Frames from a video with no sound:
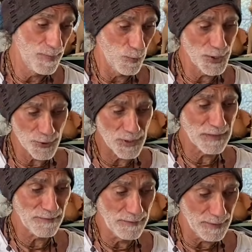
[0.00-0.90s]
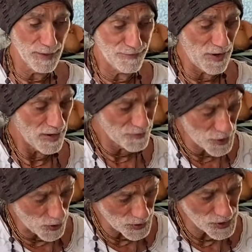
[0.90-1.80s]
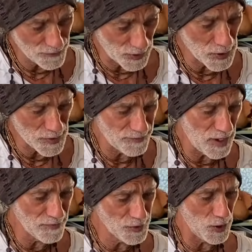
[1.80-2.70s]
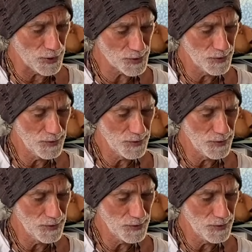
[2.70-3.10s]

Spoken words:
We're doing the 5 dots, follow the 5 dots.